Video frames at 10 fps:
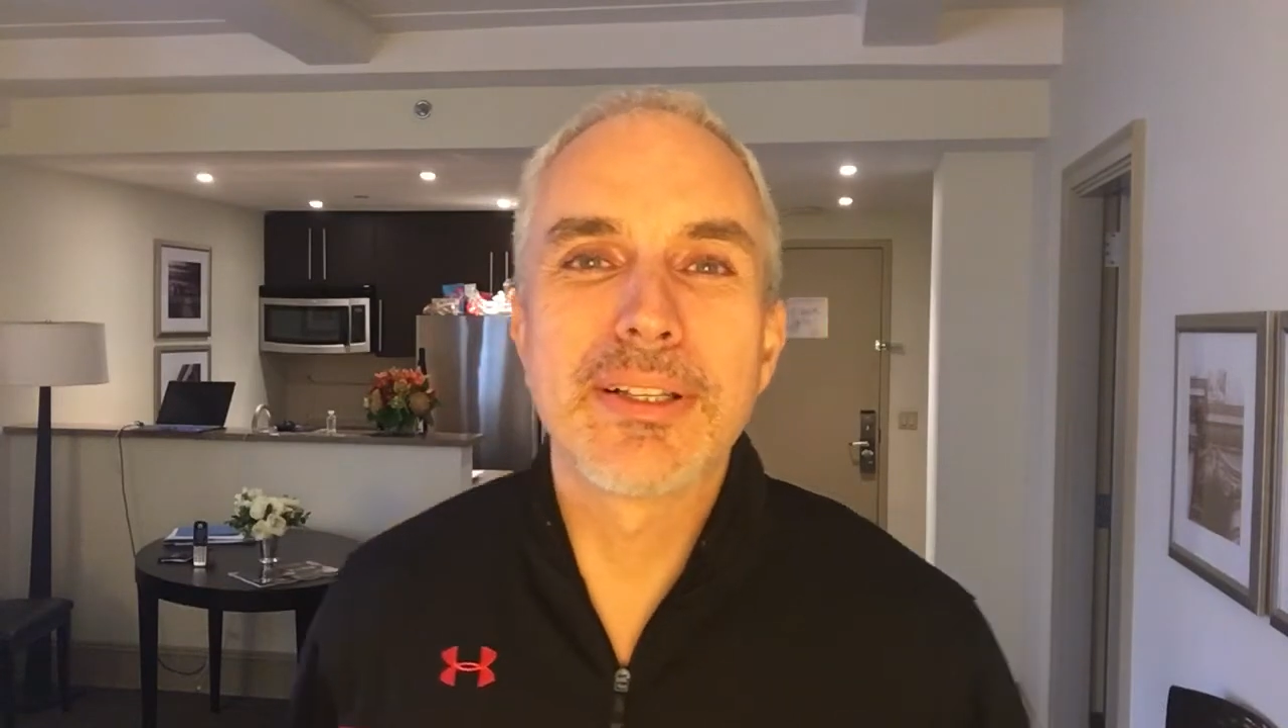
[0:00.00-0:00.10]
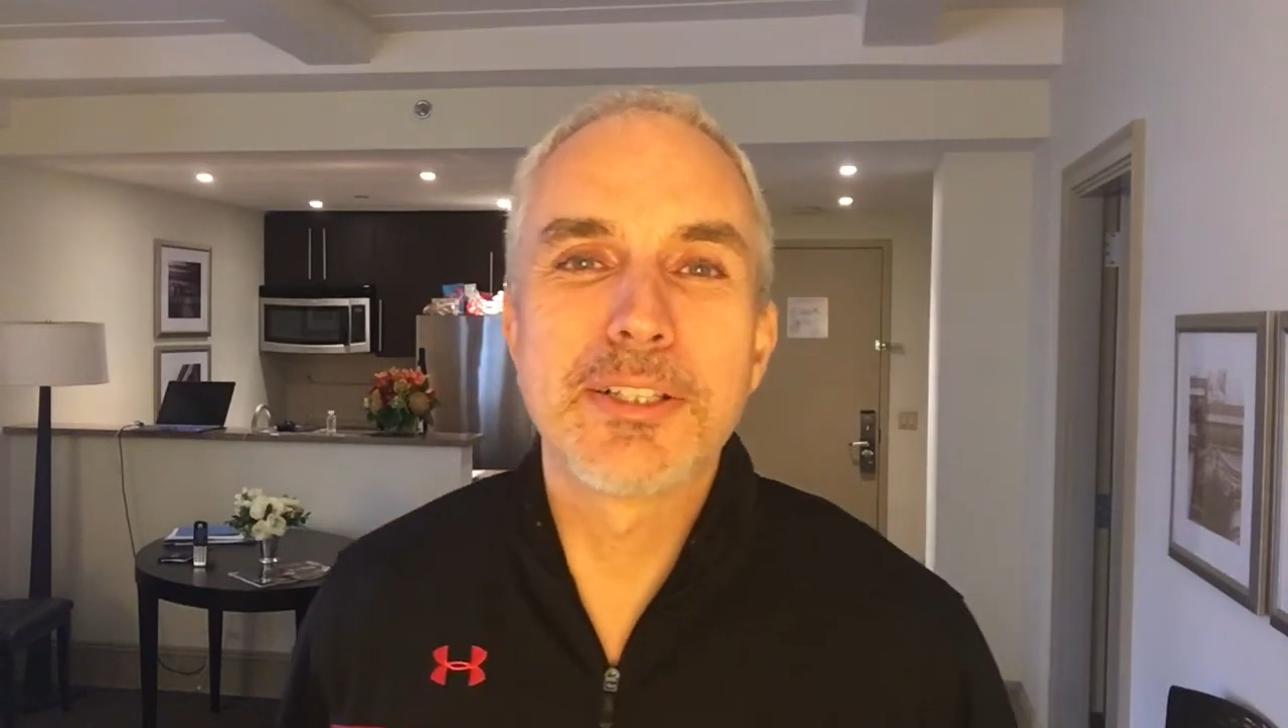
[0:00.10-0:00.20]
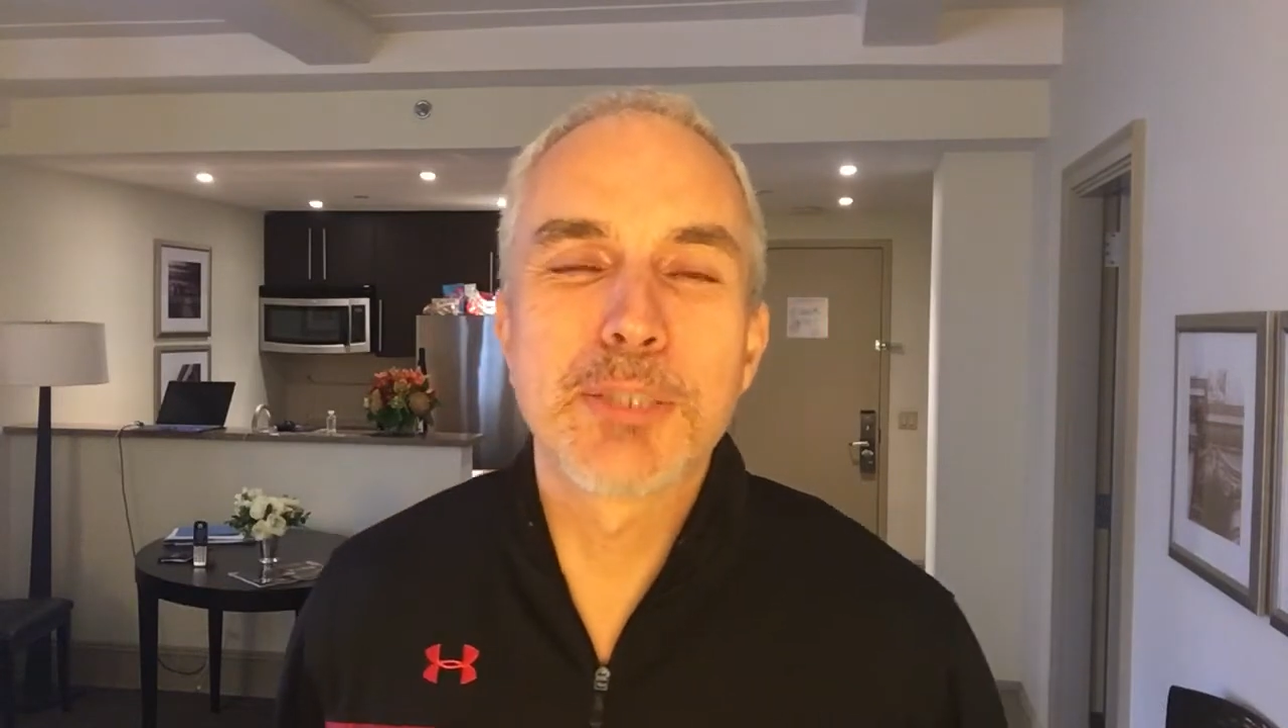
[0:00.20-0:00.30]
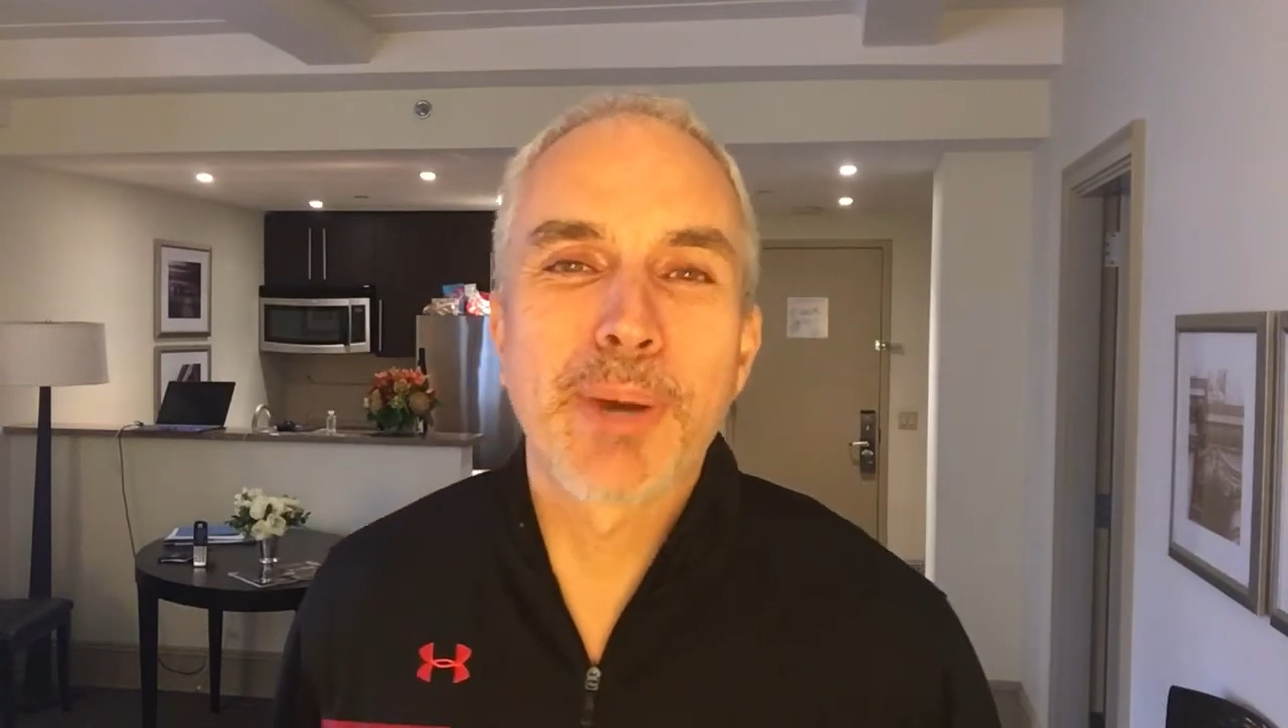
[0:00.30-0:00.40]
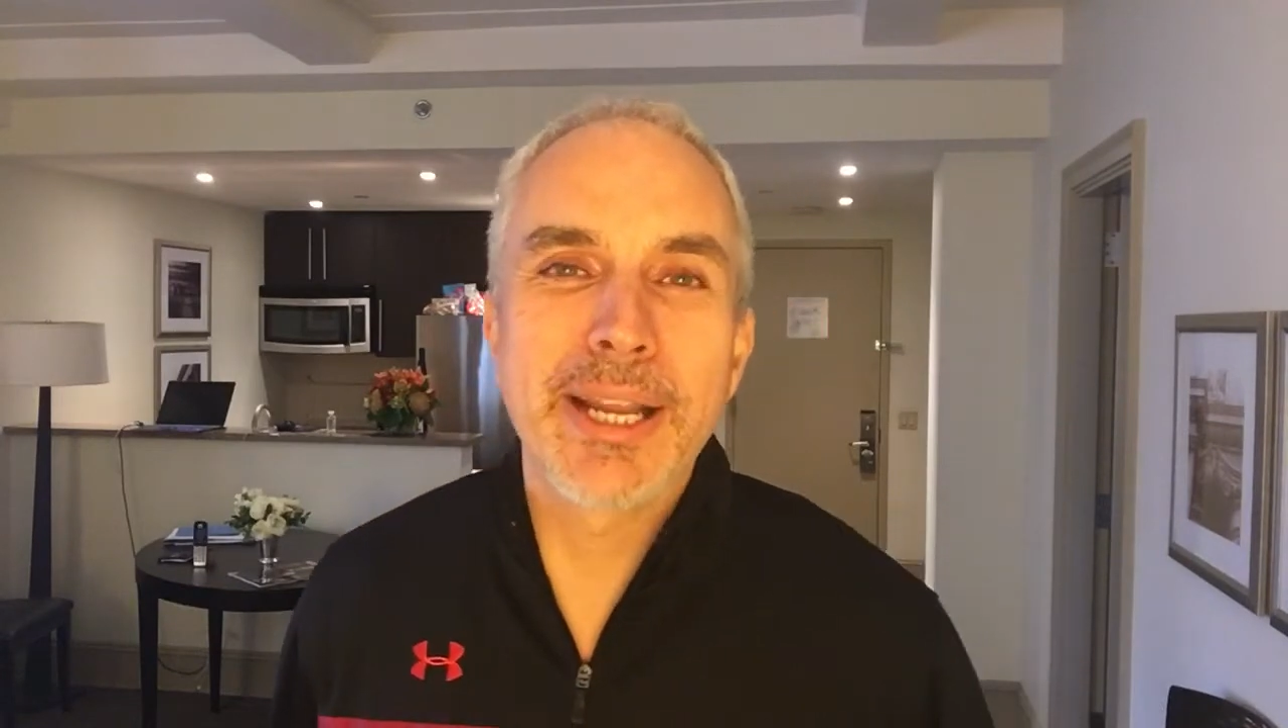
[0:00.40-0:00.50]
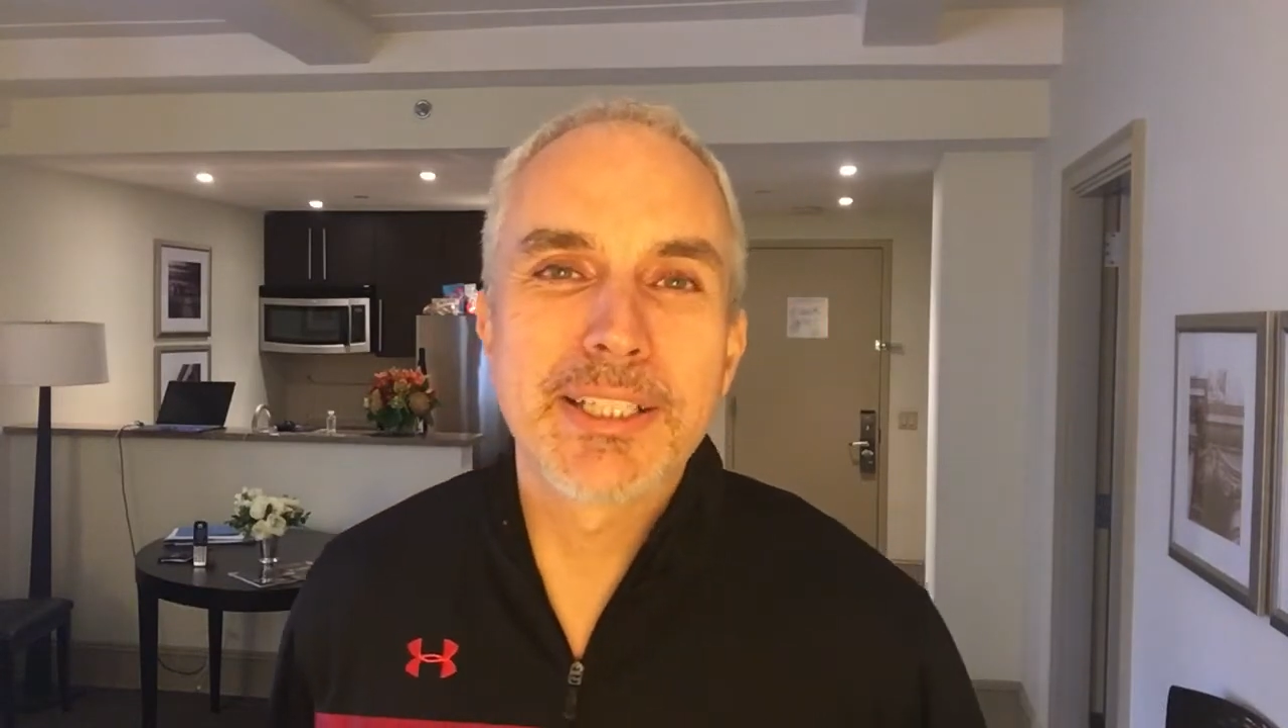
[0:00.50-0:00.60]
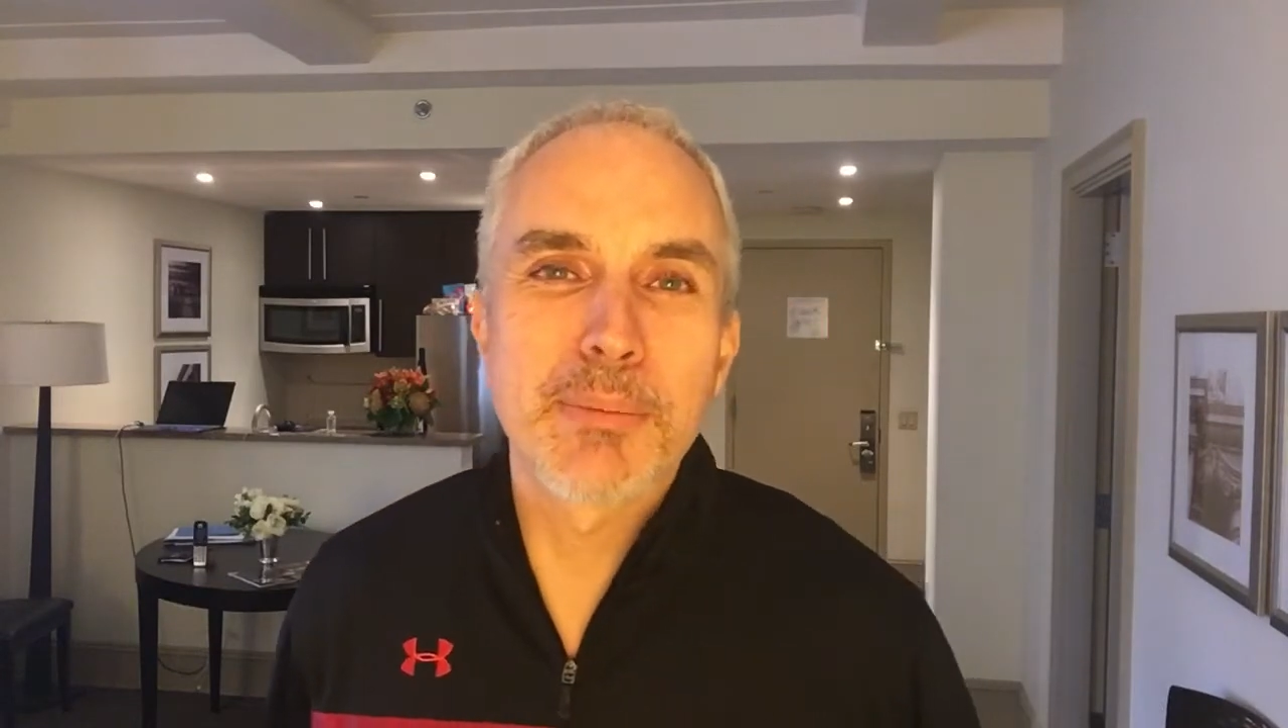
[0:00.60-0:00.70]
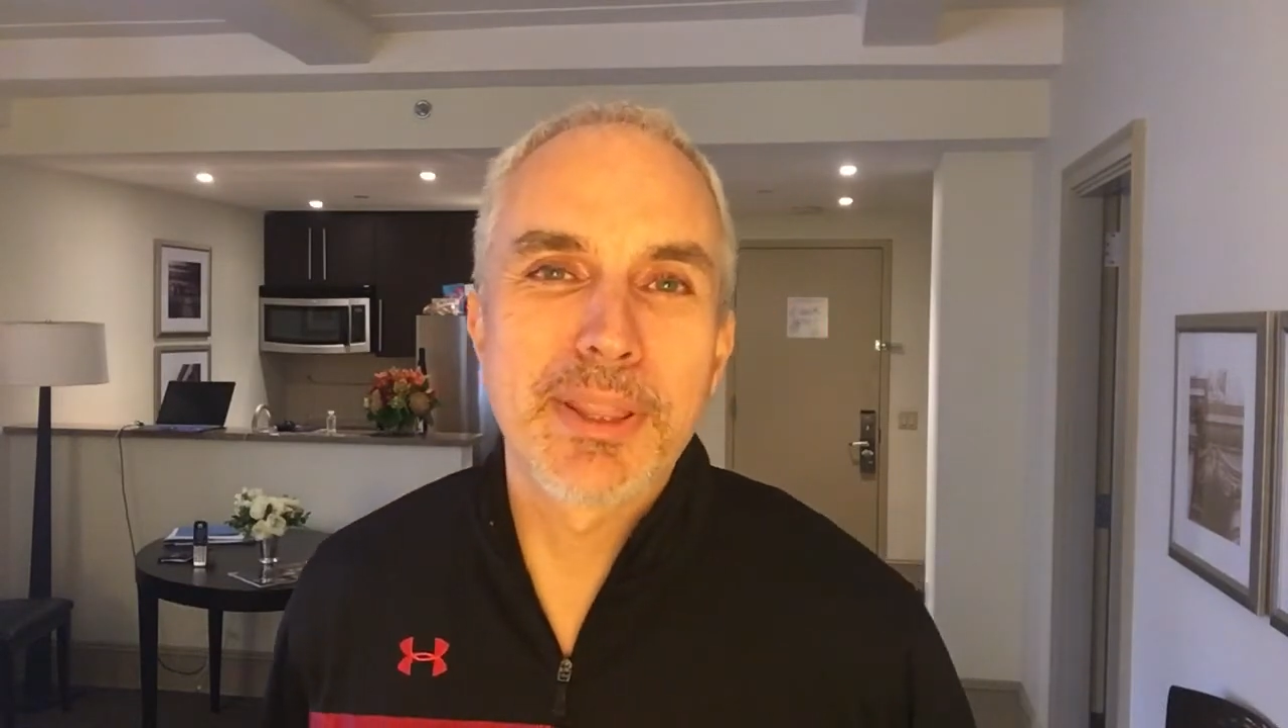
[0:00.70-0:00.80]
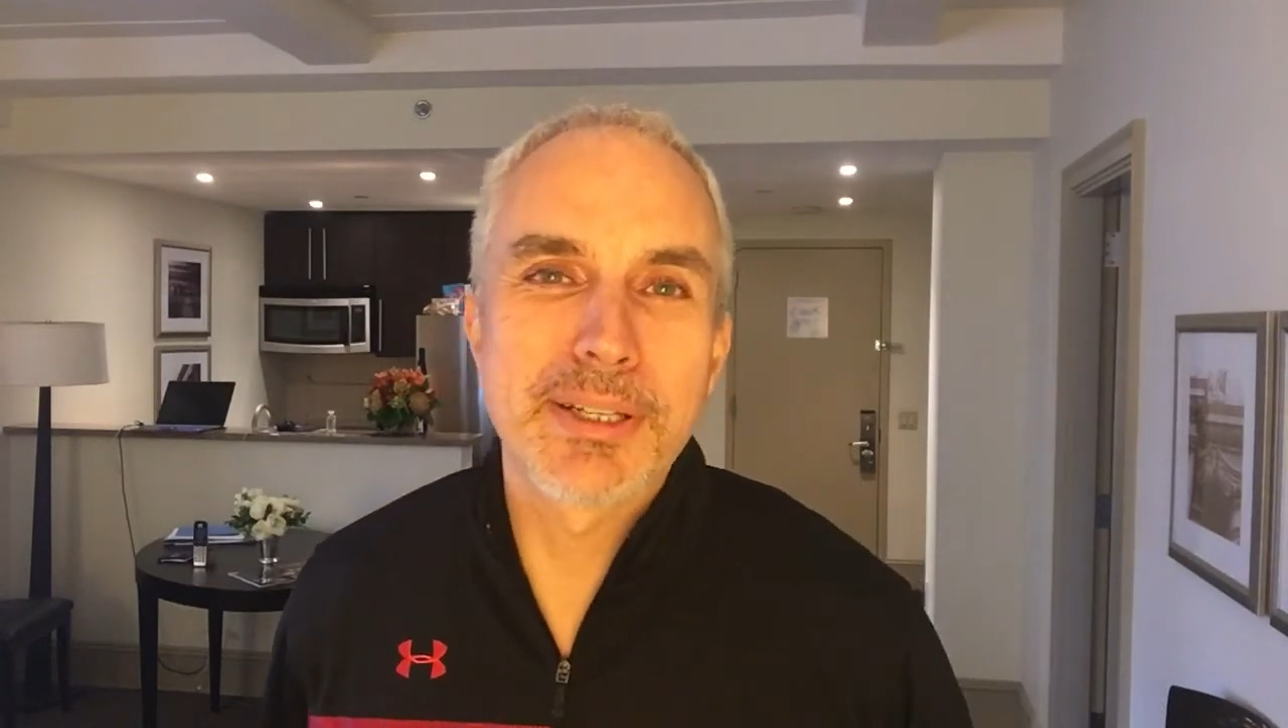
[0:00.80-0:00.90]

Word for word: despite some of